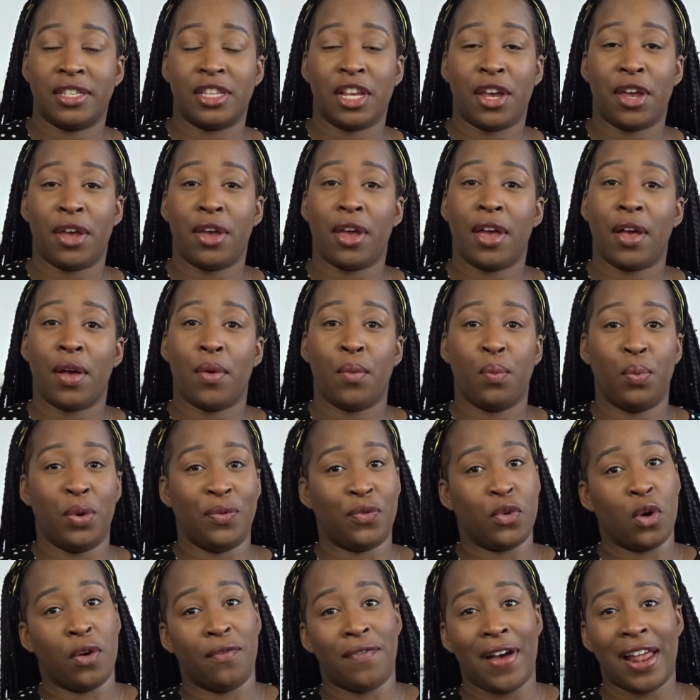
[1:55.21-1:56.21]
So we've
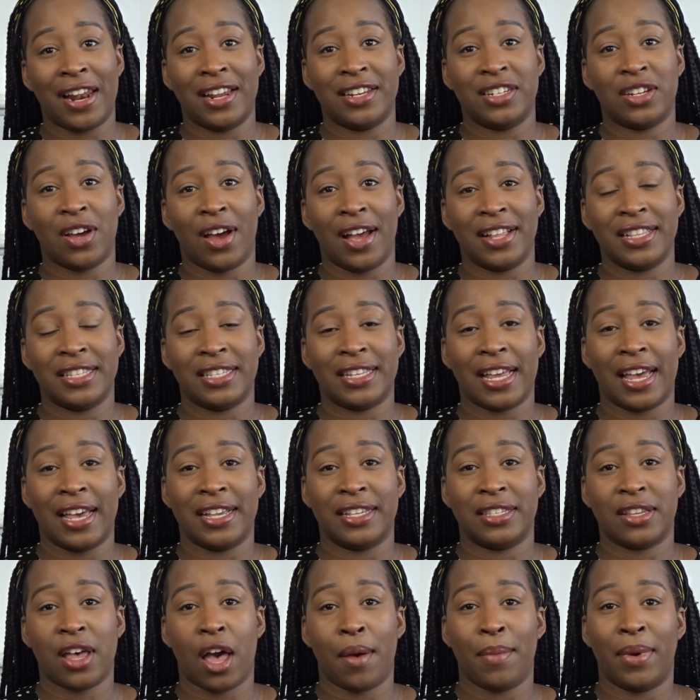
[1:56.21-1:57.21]
got Valentine's Day
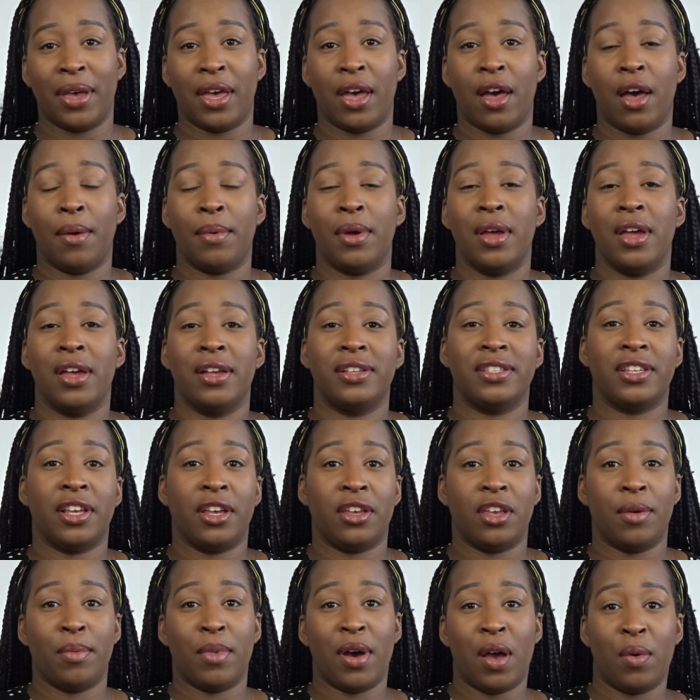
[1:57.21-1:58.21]
is coming up, so
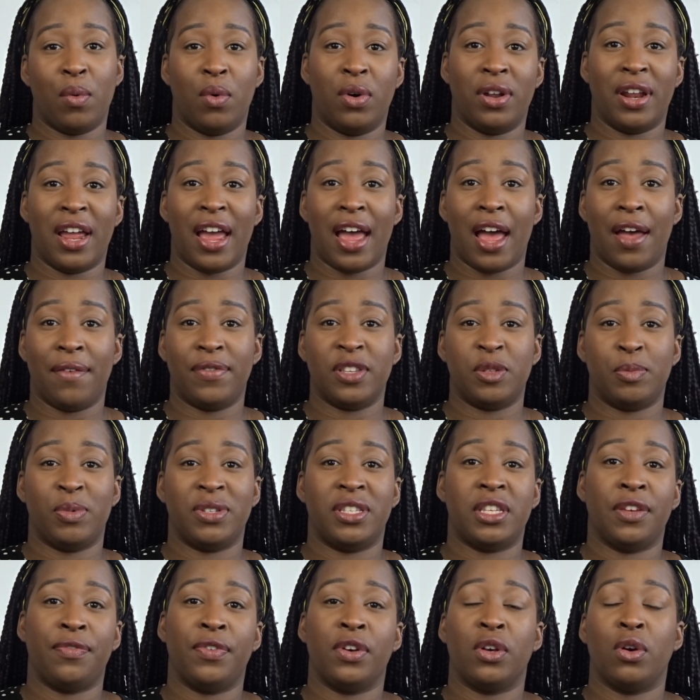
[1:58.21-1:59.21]
you might want to have
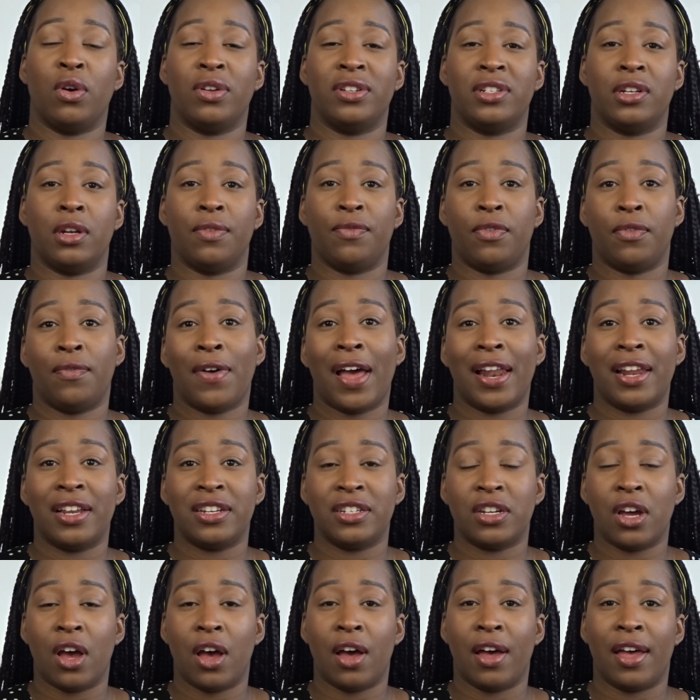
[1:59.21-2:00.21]
specific content for
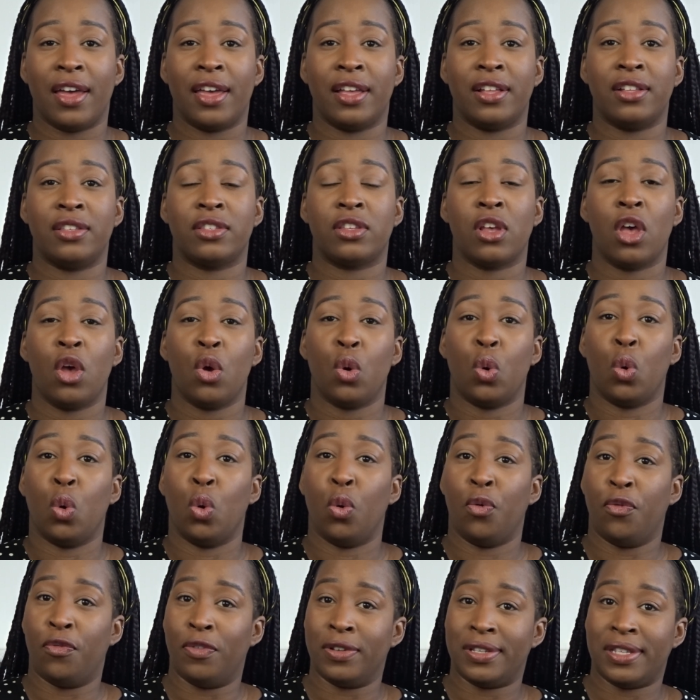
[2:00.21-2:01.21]
Valentine's,
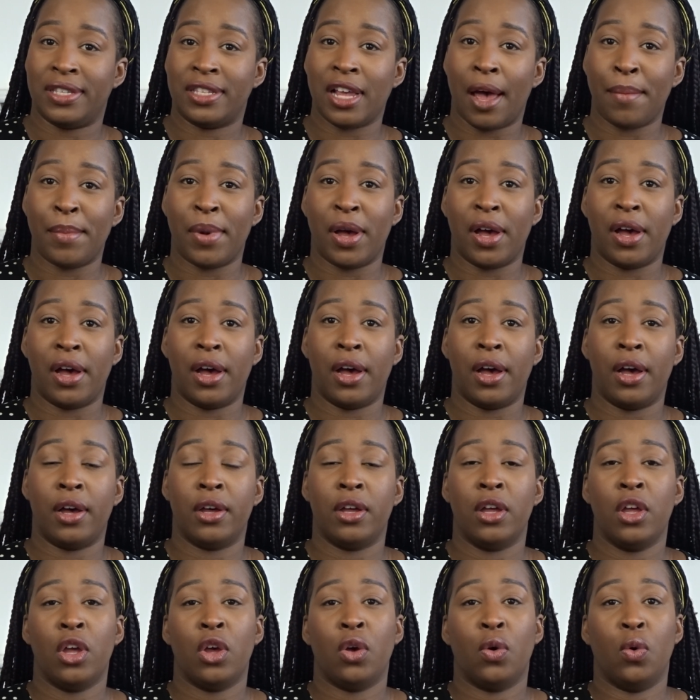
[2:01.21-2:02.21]
or for summer,
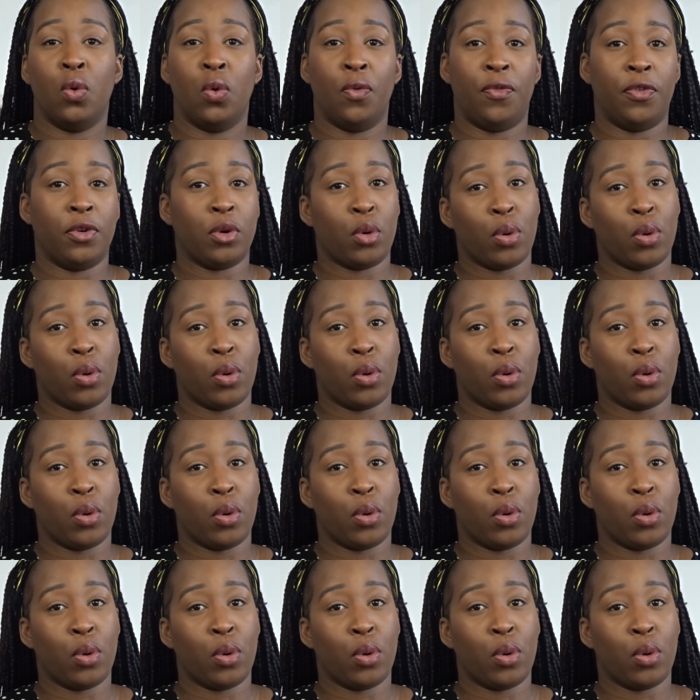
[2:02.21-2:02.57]
or for